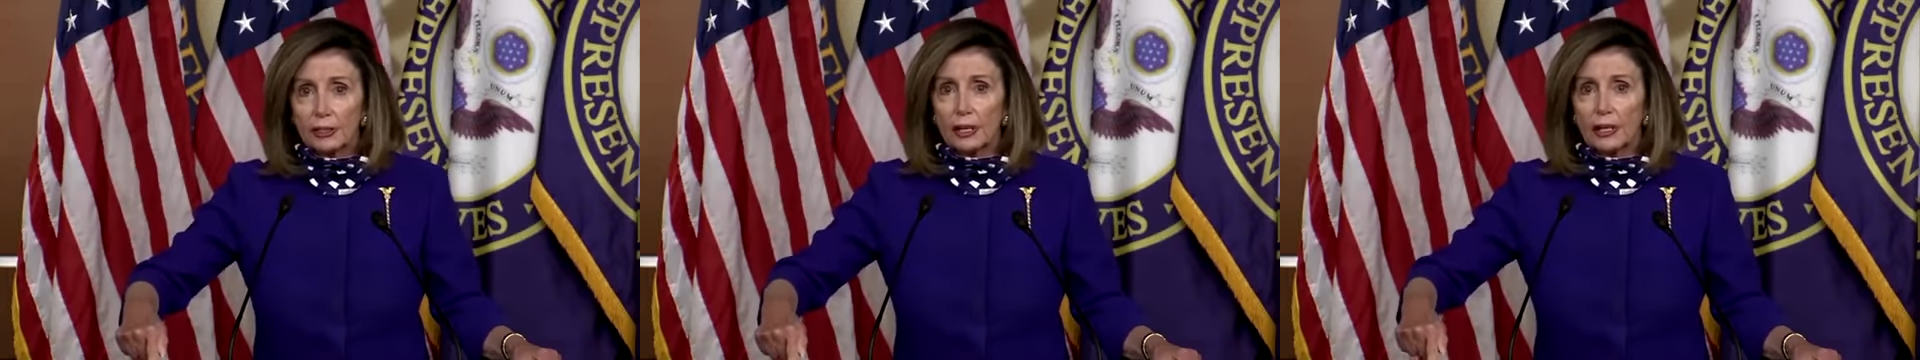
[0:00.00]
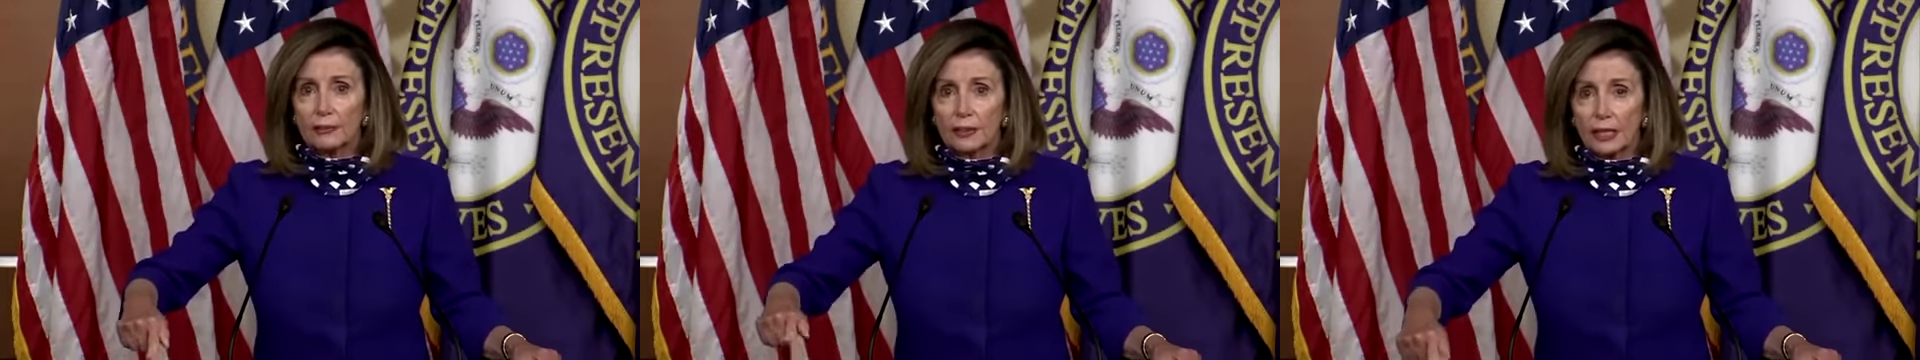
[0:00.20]

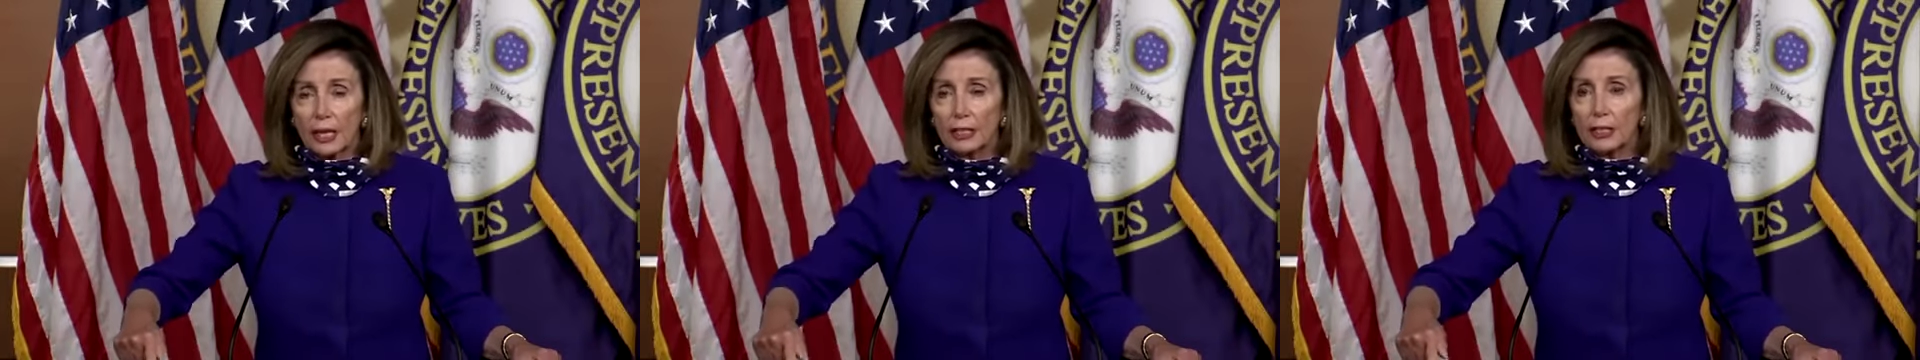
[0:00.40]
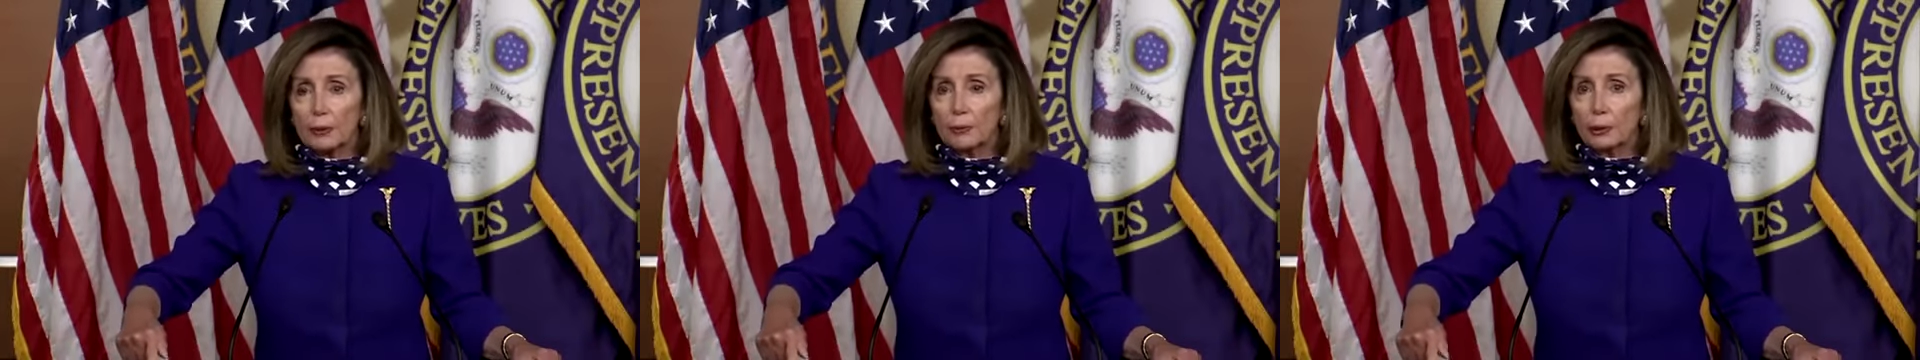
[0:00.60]
of the
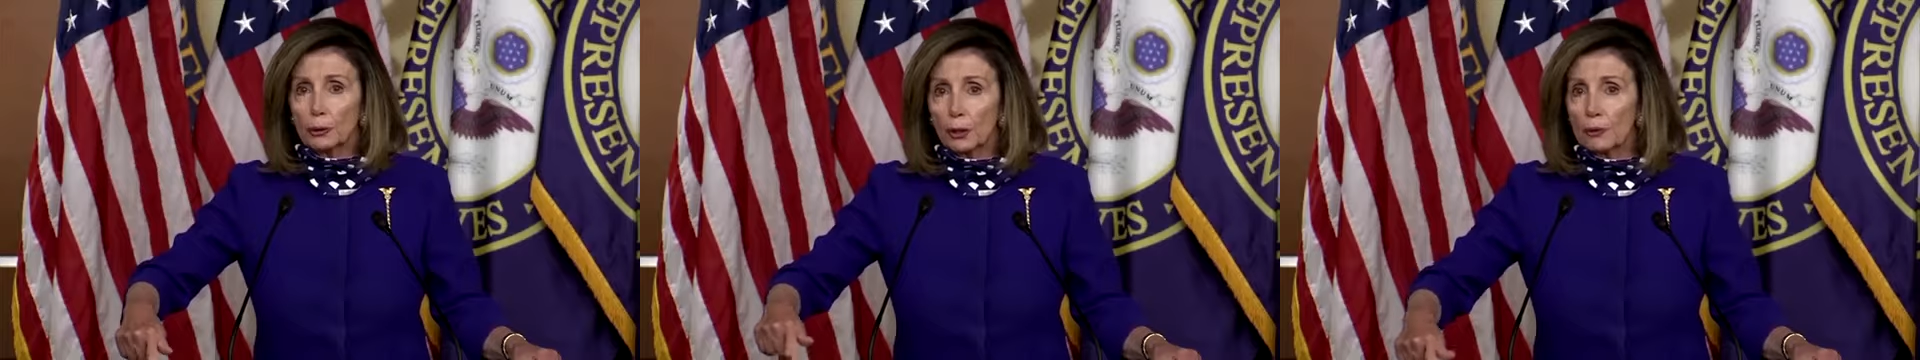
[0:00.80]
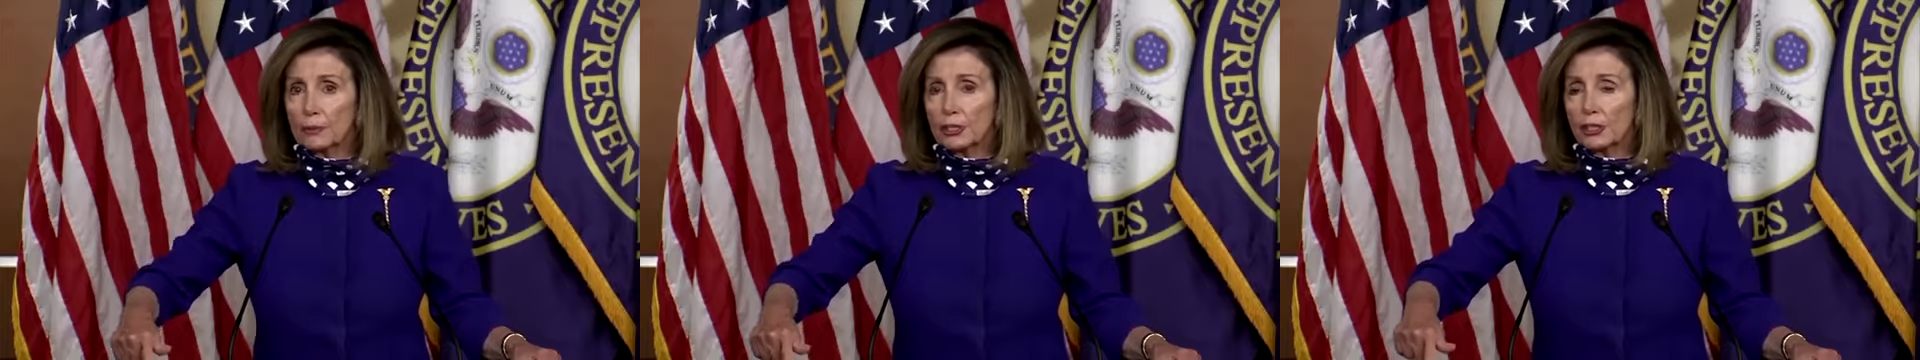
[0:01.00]

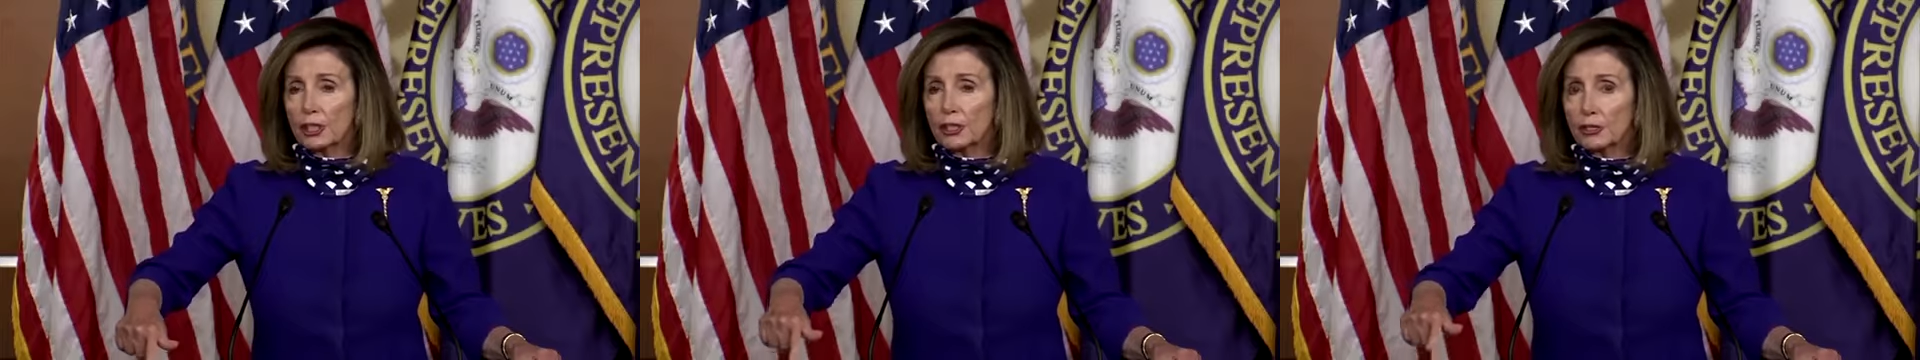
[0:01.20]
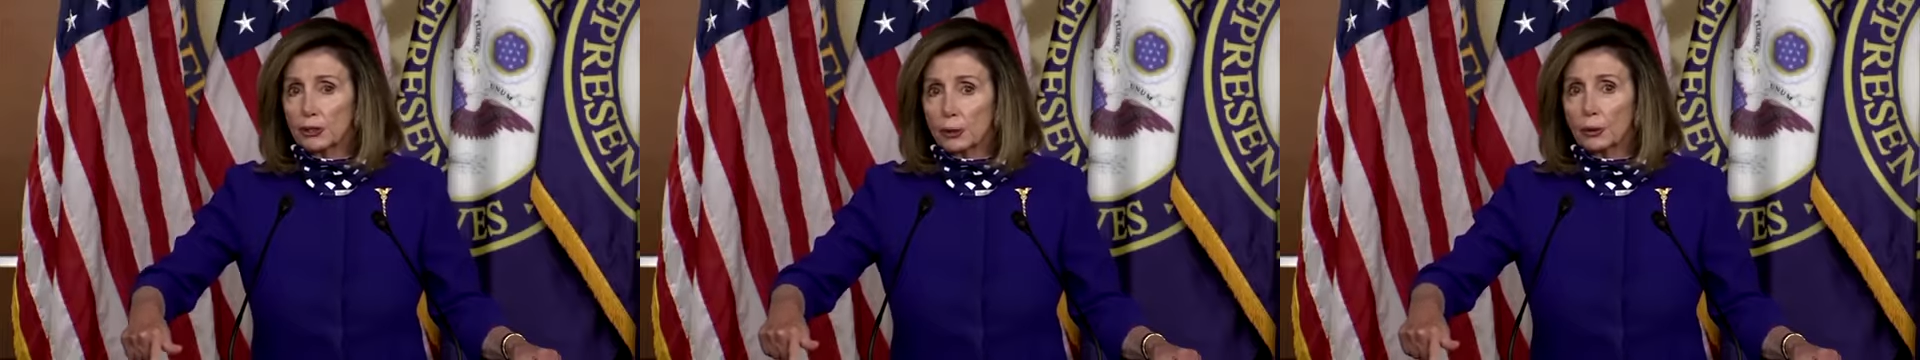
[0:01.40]
unemployment
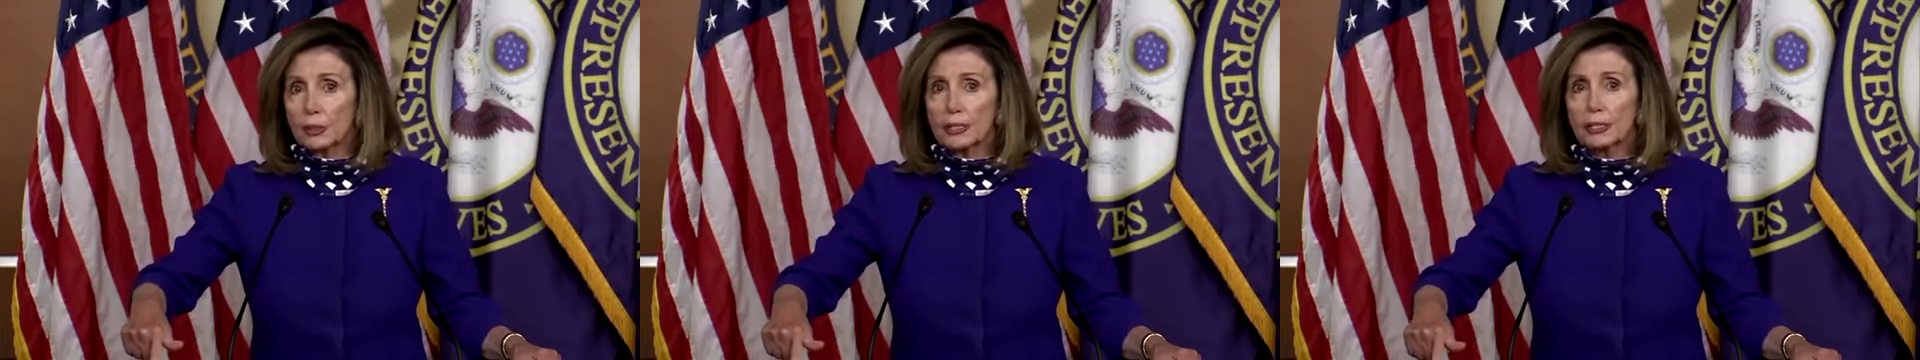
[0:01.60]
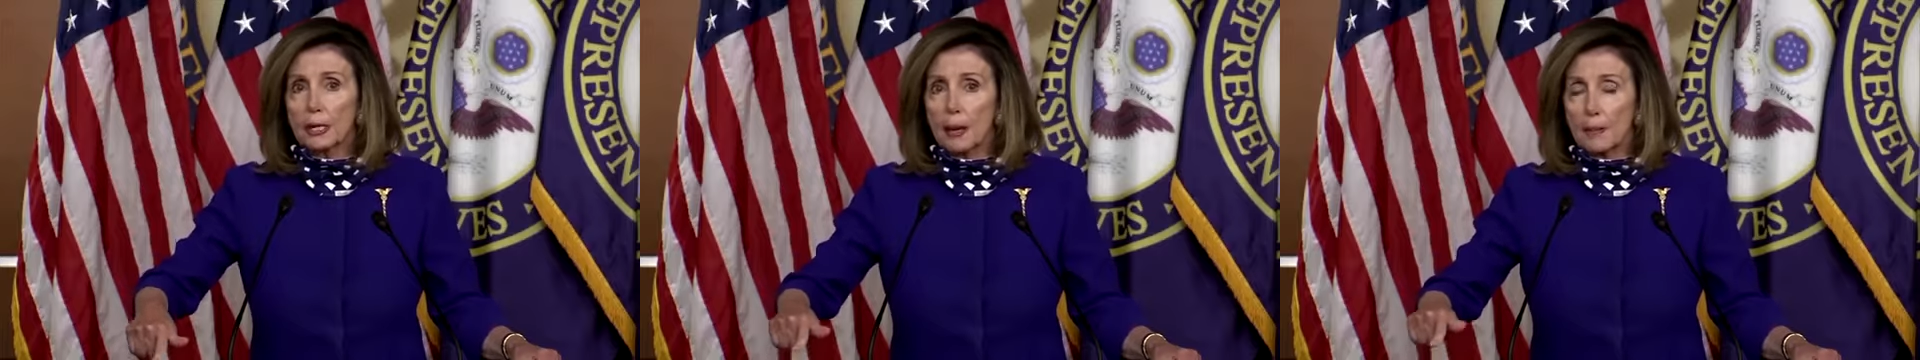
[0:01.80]

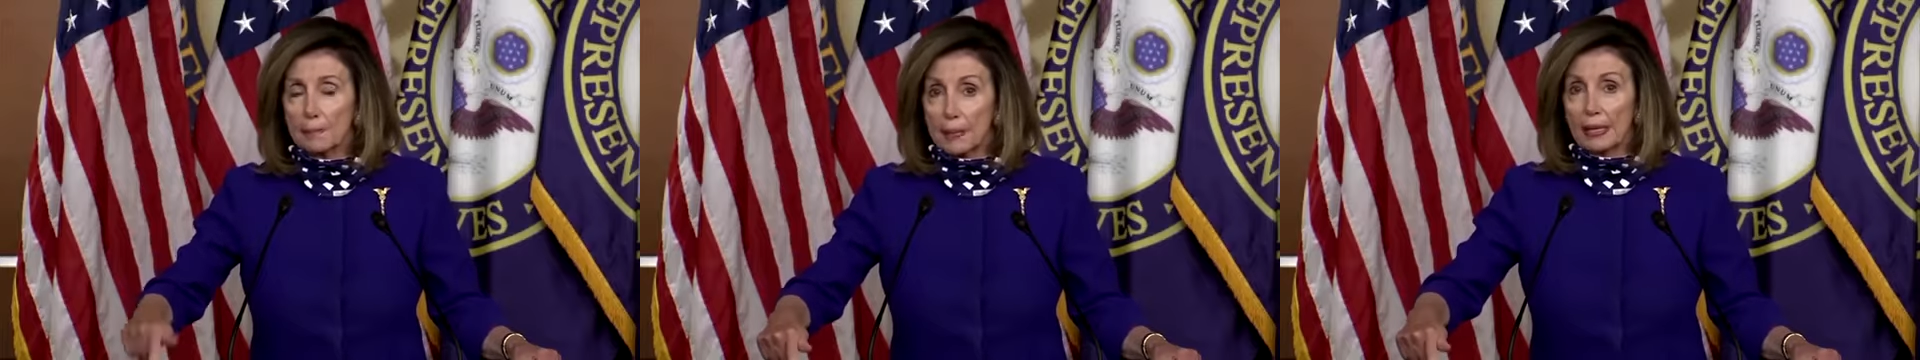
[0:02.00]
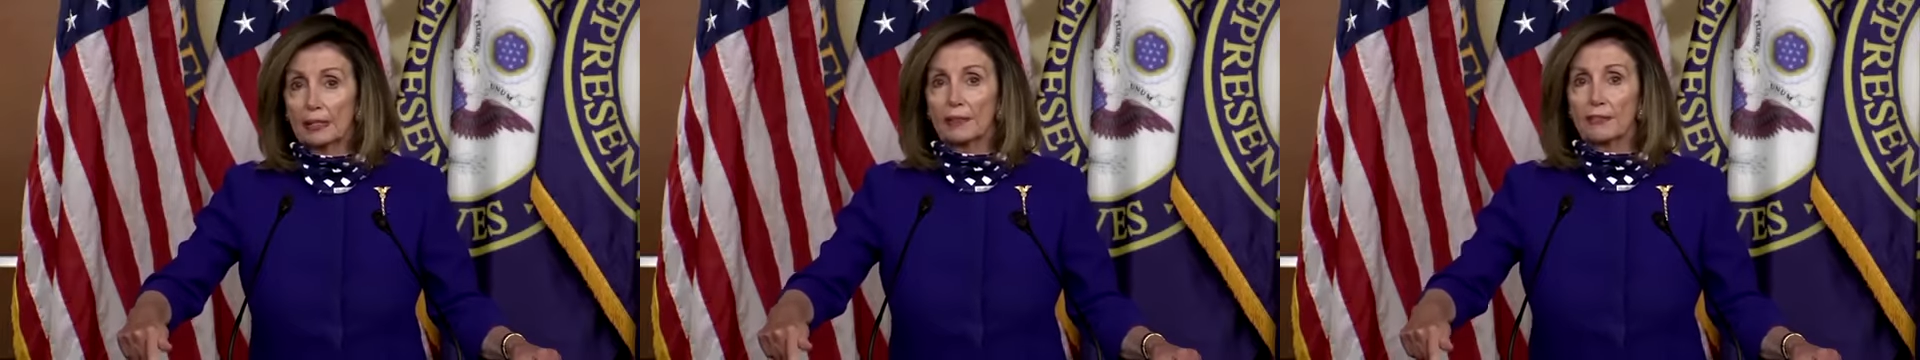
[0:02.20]
insurance
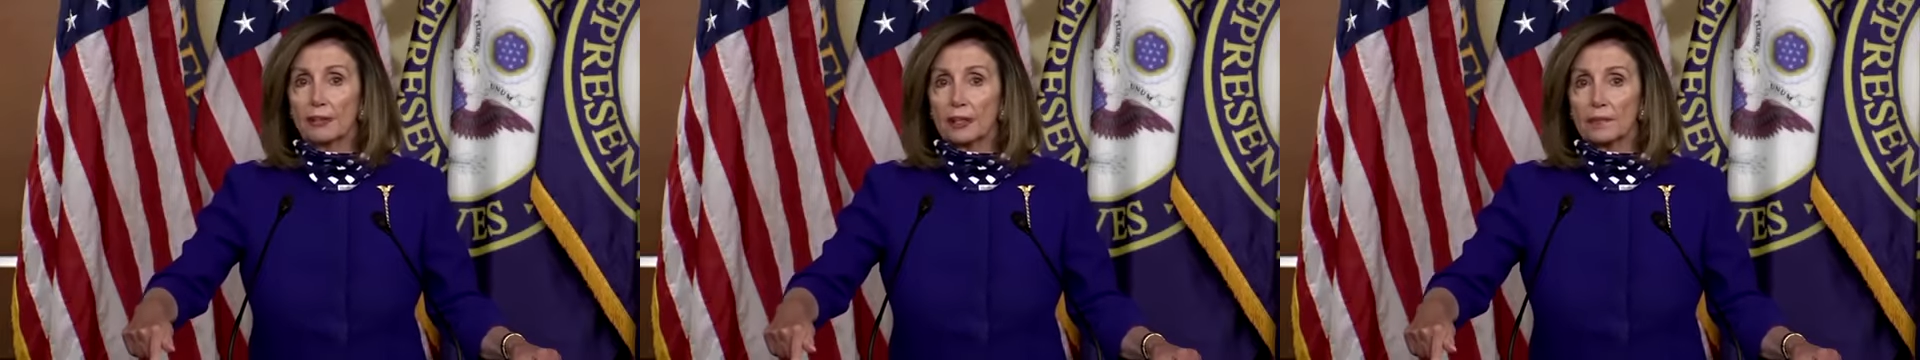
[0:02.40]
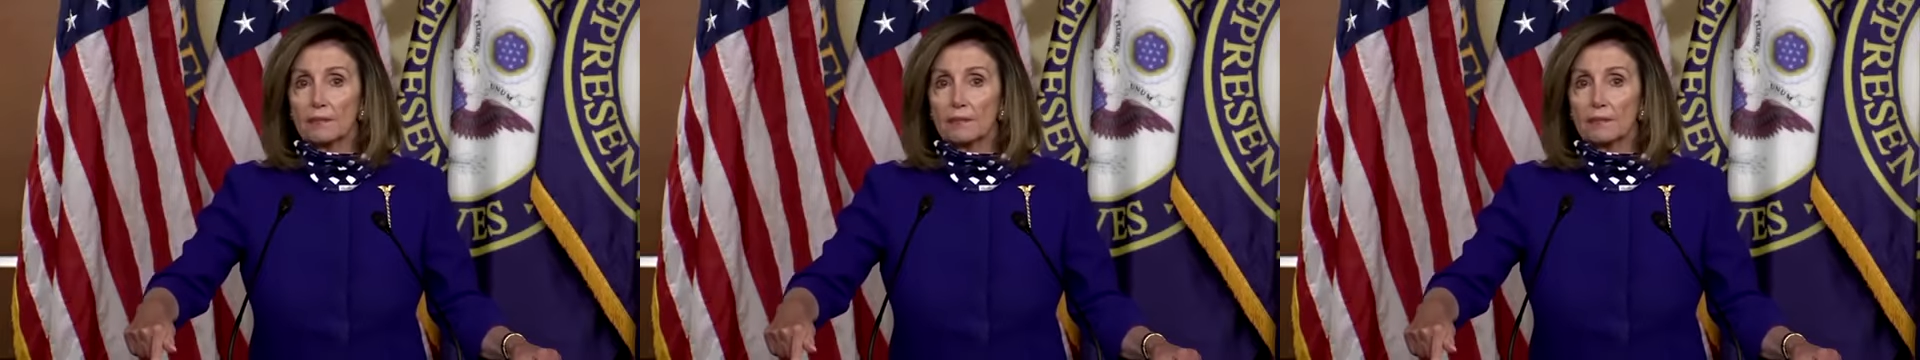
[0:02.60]
benefit.